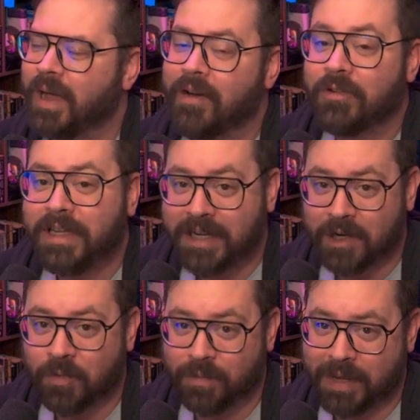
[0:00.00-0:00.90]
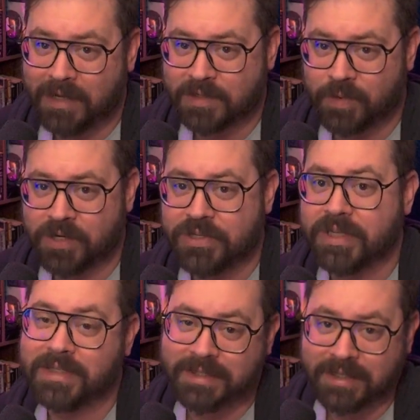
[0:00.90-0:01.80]
every year would make us watch
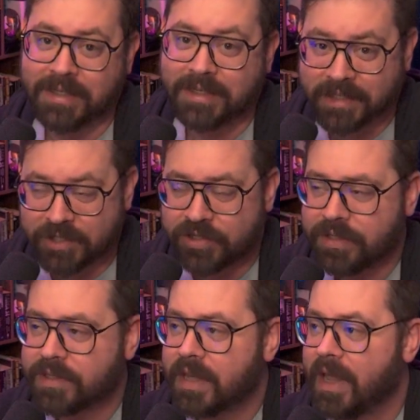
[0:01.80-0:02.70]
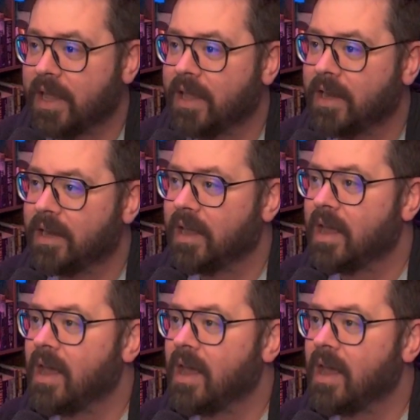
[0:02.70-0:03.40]
the extended editions, and